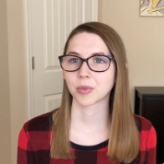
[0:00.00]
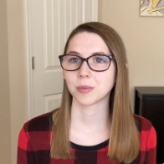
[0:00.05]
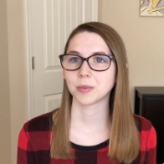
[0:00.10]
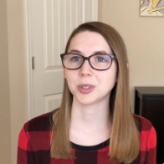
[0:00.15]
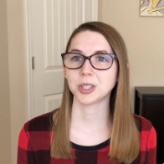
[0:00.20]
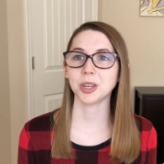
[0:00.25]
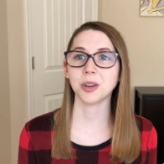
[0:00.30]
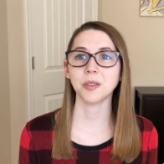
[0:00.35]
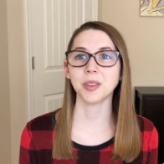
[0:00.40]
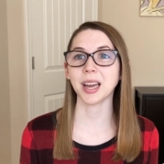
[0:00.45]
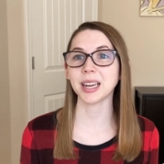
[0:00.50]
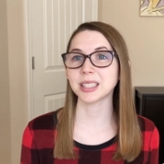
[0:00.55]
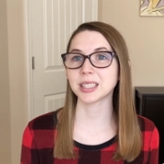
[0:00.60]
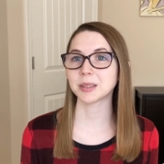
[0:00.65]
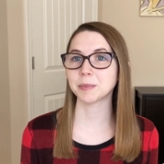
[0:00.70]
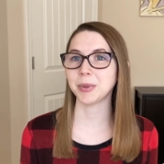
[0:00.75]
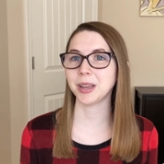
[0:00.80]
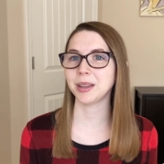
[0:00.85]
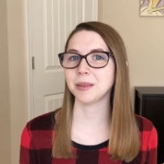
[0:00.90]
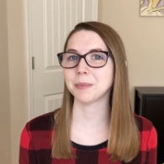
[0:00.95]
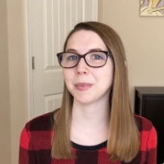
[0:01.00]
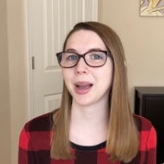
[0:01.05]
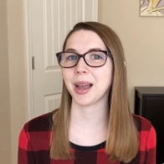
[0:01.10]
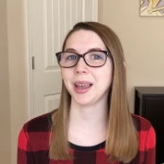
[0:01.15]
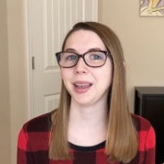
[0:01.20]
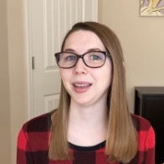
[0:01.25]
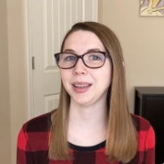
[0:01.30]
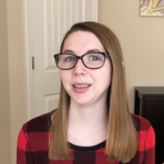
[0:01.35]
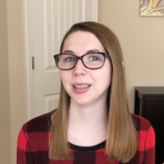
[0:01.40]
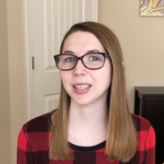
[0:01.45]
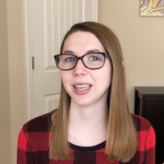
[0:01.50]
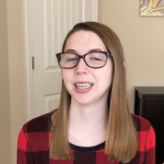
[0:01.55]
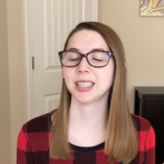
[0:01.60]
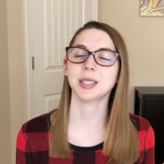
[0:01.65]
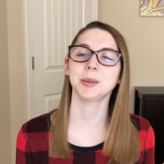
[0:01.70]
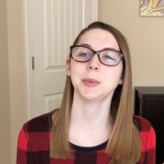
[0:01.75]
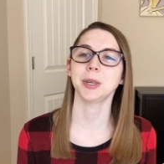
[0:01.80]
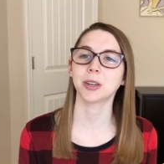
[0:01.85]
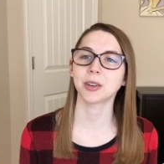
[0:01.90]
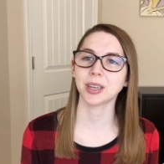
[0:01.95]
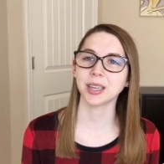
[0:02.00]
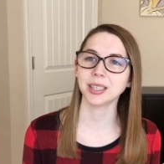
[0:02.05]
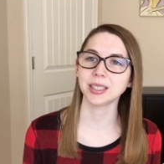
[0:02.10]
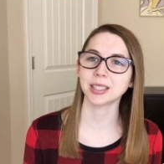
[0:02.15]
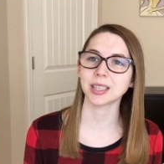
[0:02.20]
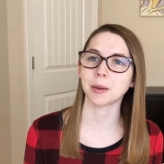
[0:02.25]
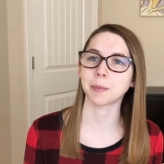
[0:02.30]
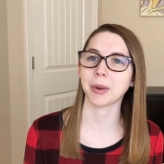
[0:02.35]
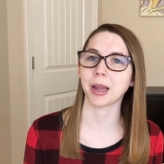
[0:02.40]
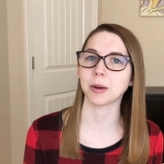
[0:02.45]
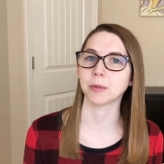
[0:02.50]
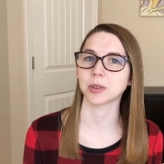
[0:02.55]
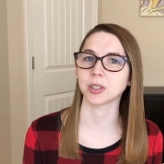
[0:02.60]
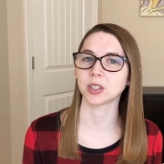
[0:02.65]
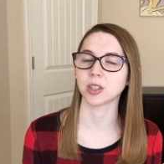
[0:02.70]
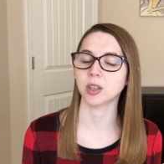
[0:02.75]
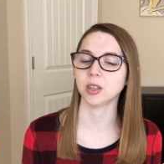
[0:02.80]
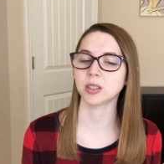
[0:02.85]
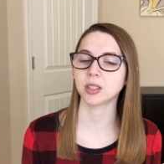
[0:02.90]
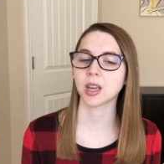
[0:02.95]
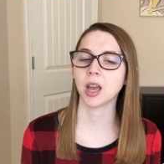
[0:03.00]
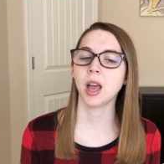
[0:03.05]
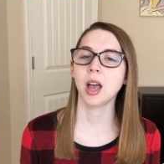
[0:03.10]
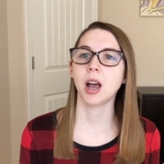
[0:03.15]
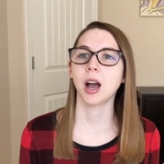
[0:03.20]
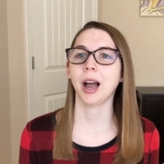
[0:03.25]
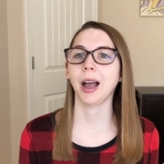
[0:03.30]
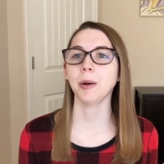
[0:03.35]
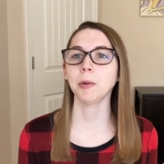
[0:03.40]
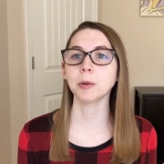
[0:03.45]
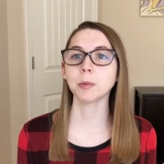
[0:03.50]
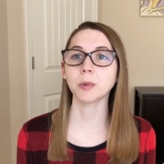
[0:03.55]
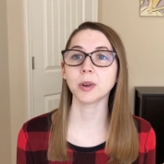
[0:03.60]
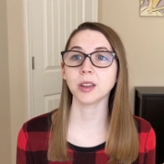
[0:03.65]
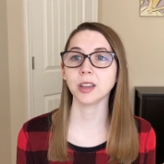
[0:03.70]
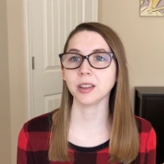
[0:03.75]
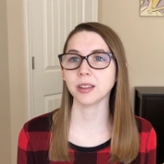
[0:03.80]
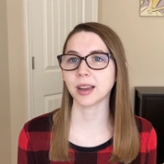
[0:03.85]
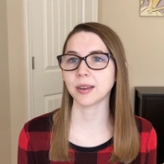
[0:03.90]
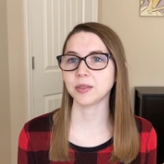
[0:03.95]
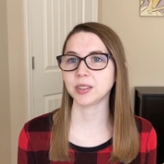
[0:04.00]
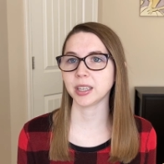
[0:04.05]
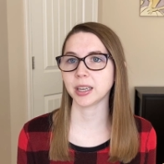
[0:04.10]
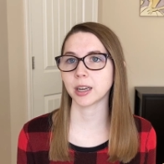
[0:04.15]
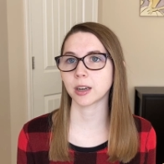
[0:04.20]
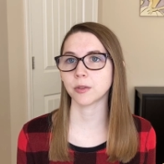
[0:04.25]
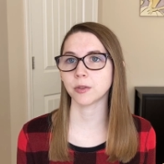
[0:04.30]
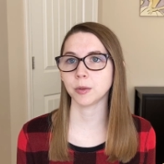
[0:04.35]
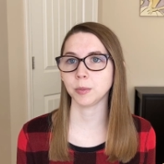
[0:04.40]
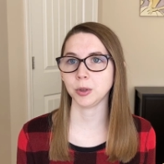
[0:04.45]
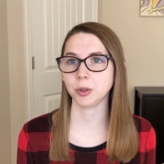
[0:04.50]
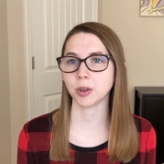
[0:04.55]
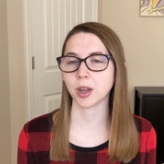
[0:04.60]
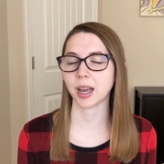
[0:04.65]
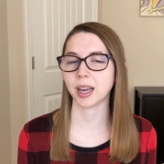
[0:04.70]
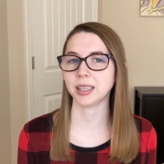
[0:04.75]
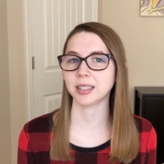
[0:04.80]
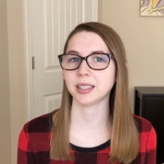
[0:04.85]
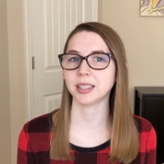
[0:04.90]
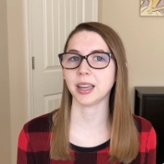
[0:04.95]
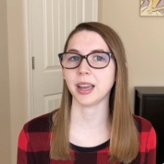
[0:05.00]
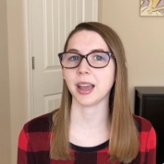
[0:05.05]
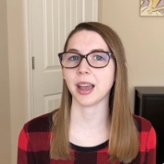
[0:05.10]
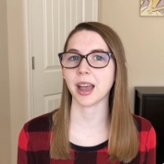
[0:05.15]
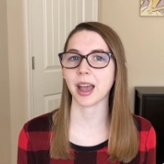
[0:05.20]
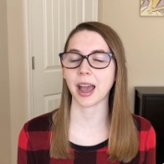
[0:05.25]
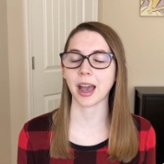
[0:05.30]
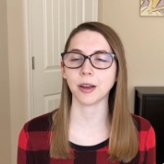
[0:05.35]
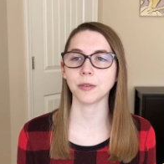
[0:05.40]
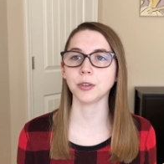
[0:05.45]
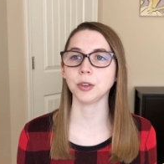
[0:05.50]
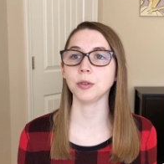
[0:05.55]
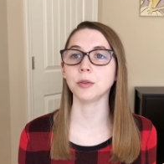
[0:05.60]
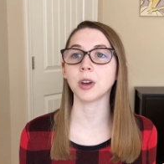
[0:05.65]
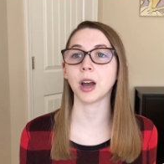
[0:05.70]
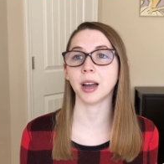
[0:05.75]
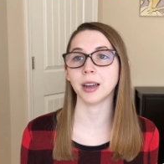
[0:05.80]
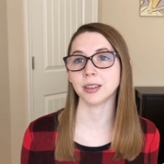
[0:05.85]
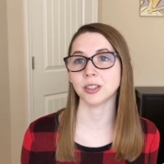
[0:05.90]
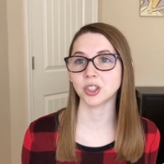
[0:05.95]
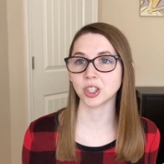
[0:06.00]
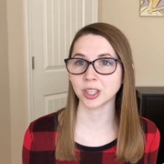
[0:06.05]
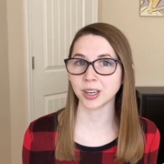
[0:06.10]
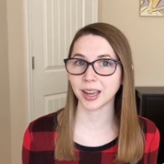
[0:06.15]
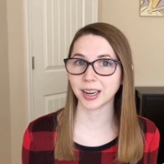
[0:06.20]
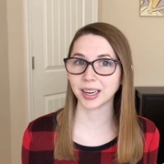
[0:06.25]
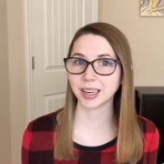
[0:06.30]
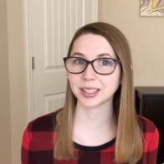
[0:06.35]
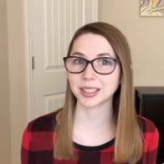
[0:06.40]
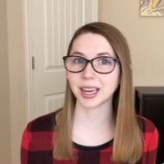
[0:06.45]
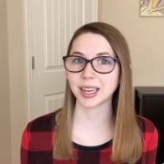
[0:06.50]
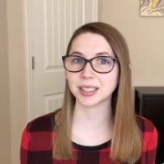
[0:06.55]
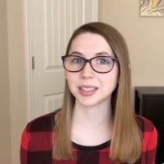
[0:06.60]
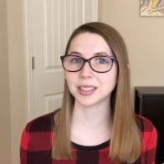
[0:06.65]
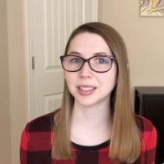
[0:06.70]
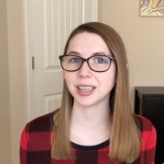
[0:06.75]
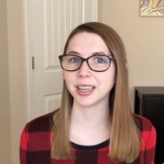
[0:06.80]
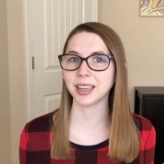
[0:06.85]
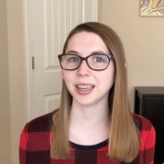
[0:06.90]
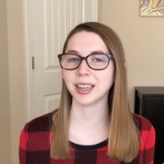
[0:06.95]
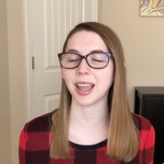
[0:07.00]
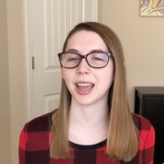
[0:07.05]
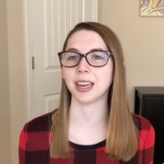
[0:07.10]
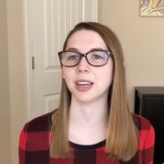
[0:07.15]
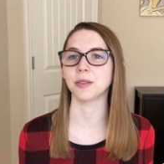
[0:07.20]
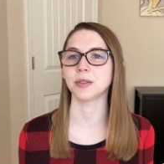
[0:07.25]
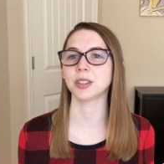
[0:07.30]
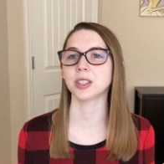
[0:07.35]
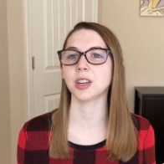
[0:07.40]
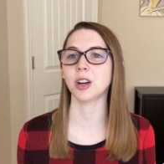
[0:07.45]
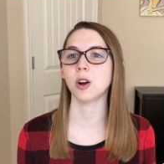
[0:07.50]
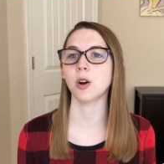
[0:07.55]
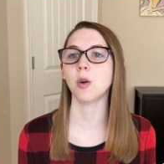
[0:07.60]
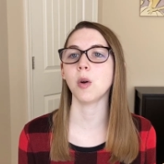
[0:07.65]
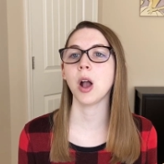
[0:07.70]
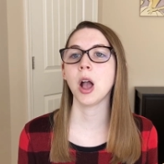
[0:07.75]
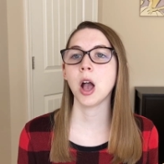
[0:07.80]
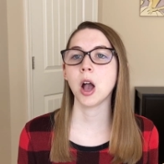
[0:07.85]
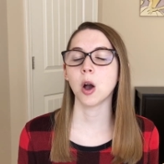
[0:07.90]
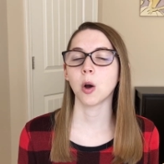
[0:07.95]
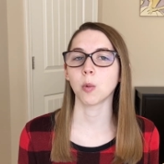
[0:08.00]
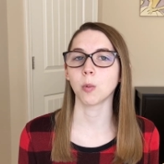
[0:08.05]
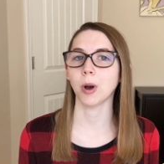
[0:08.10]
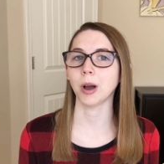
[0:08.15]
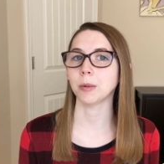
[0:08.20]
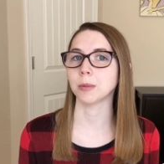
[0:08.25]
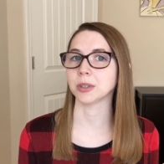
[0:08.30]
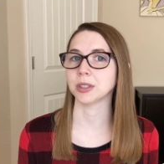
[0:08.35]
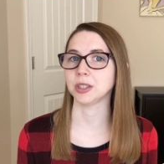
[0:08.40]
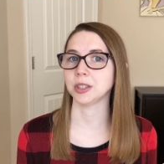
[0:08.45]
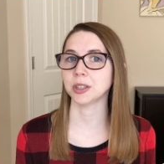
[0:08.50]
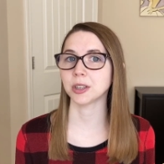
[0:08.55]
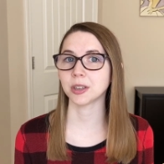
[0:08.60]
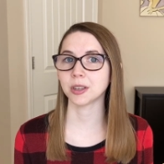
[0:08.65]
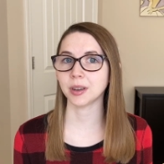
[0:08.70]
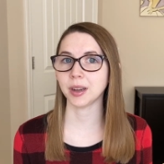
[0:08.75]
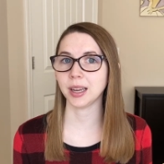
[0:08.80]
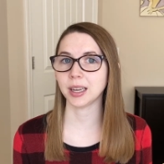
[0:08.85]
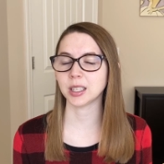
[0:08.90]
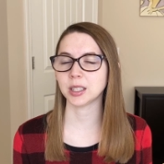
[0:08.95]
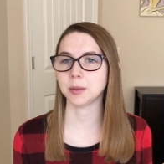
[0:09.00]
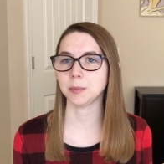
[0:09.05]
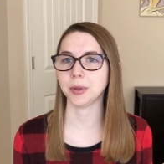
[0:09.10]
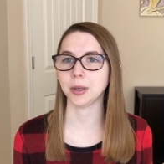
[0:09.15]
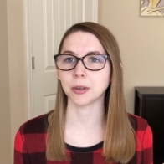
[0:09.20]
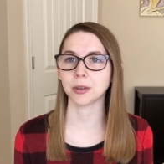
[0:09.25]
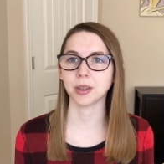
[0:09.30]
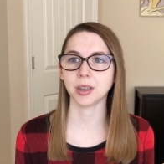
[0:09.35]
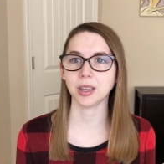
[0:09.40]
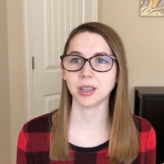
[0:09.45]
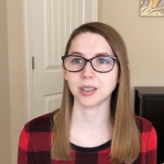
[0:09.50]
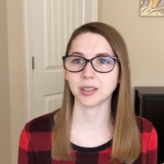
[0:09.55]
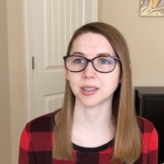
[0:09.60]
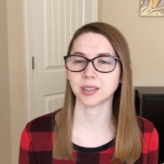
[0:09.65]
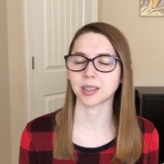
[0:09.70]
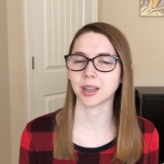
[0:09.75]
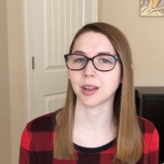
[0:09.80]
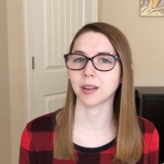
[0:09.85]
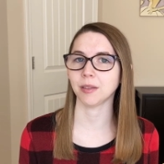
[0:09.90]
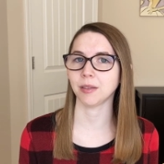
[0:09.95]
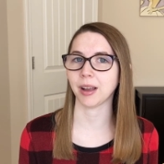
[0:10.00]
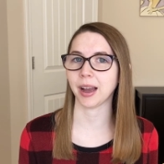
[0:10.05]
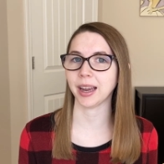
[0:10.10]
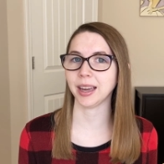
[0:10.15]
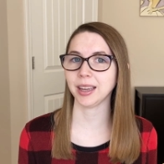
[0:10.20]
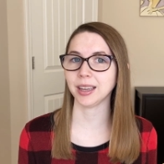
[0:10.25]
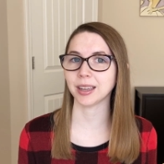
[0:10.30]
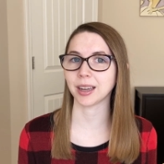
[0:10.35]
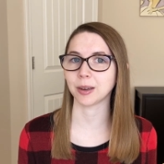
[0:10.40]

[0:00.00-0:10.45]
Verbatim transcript: So that's been my experience and my results. I would really love to hear from you guys. Have you gotten genetic testing? And if so, what was your experience like?